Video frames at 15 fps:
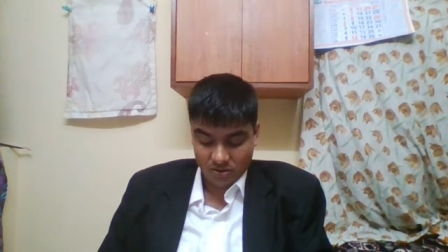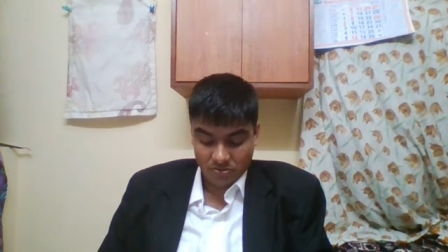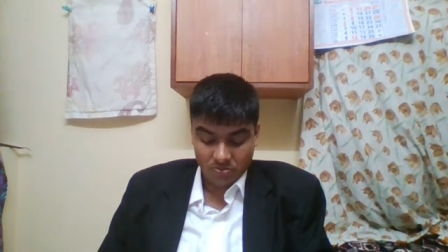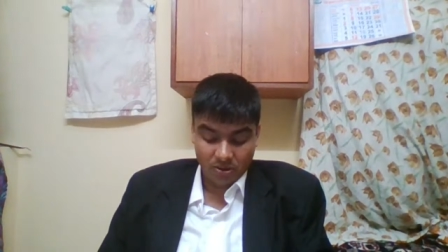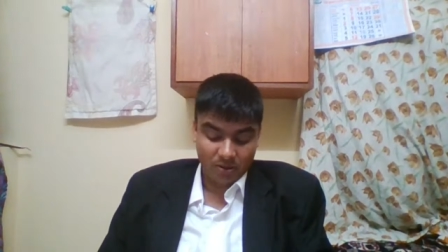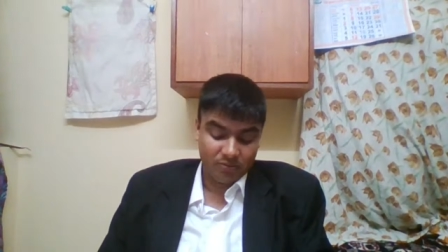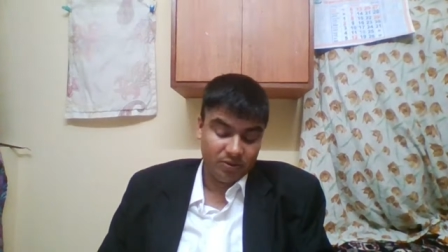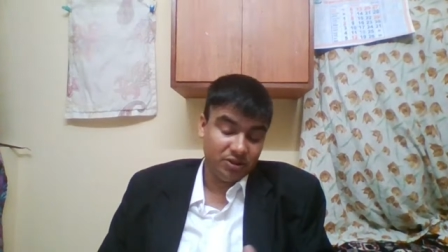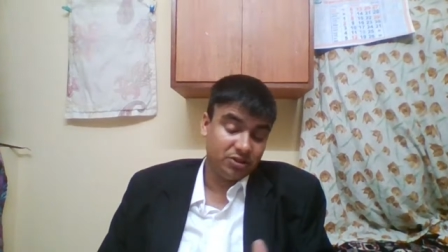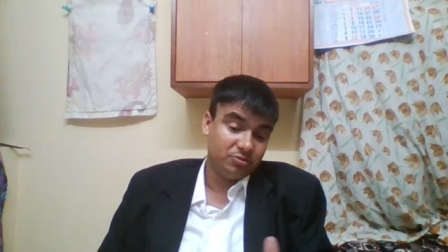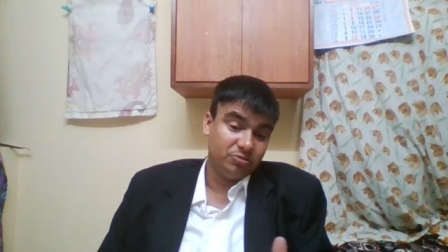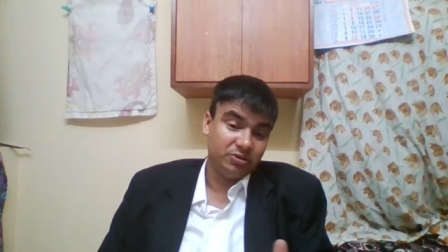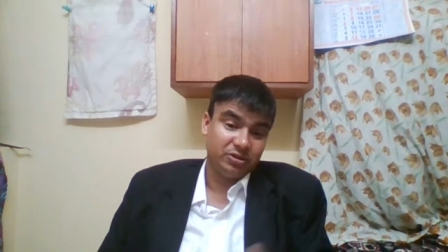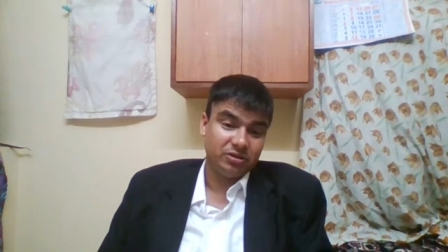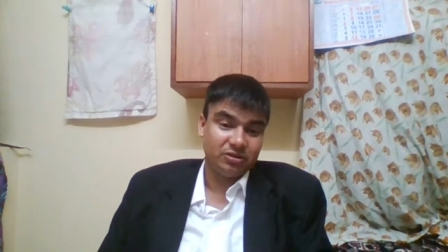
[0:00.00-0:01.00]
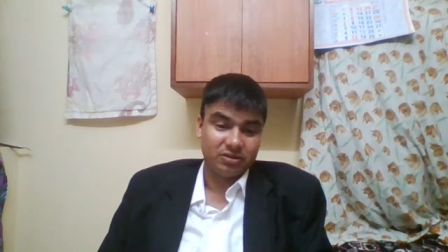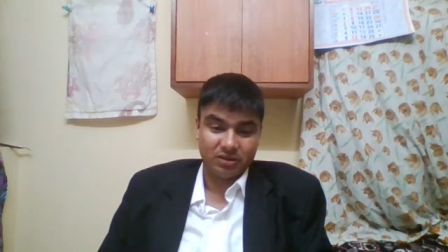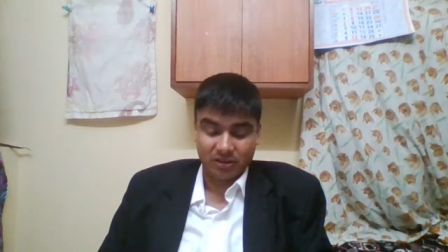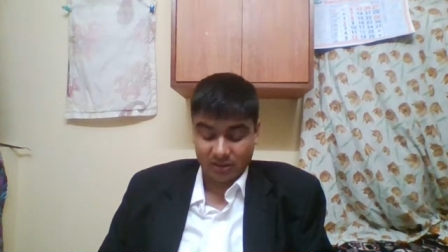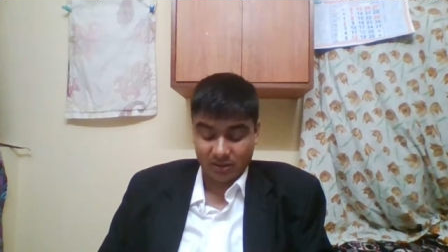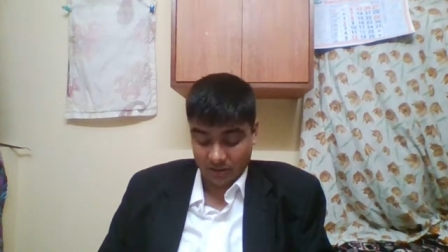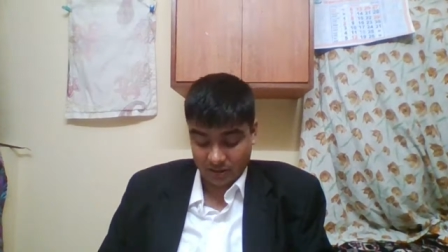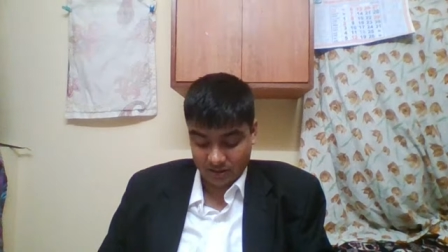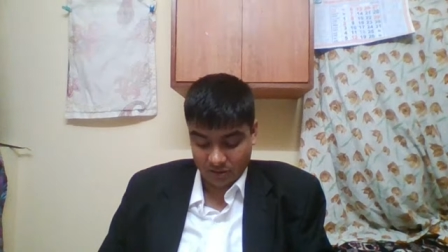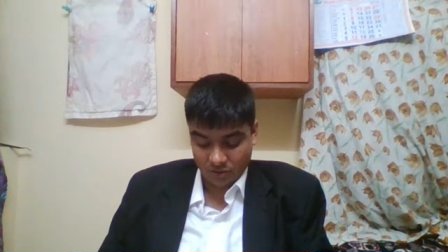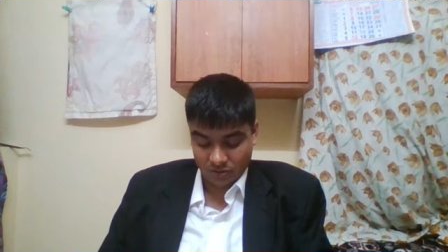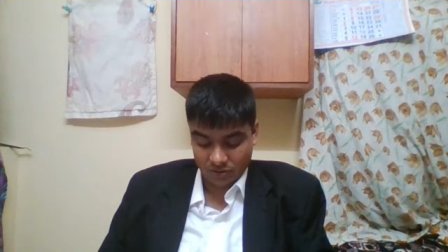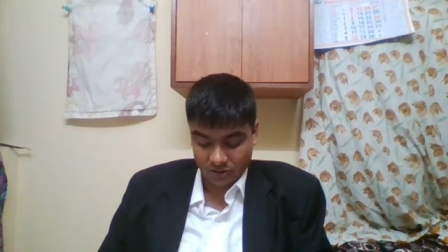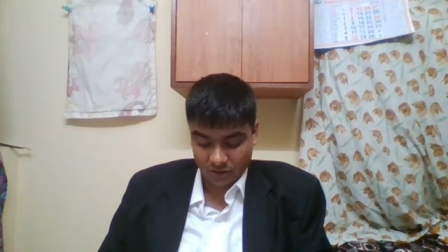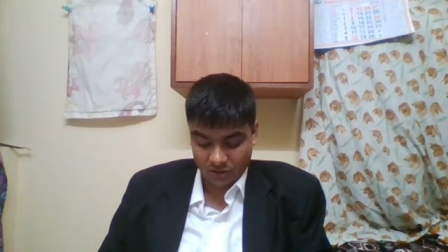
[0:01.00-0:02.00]
publish with
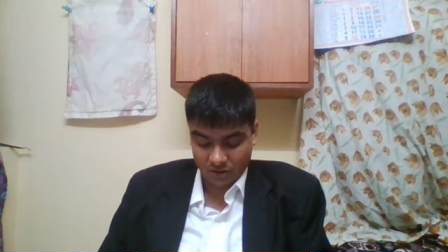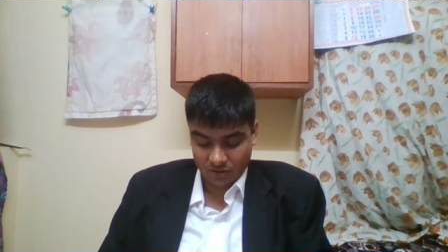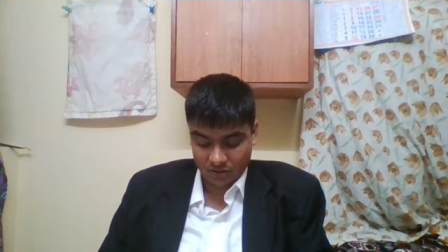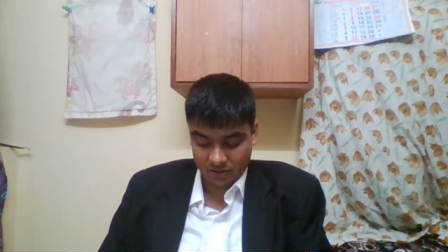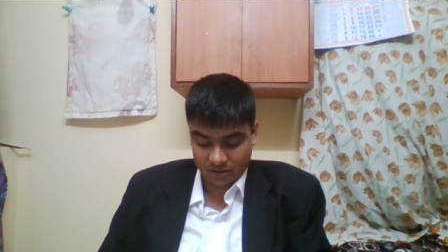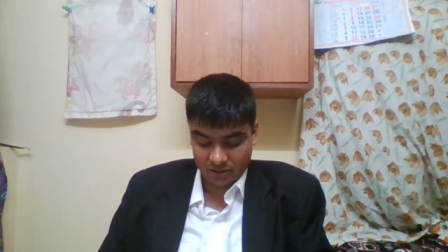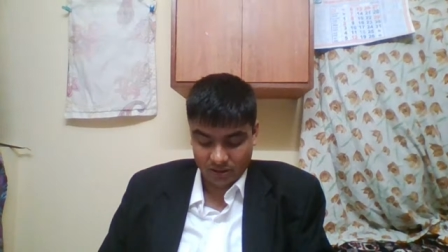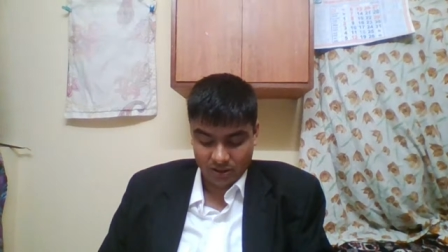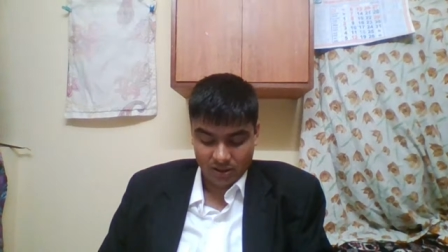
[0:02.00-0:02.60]
those records.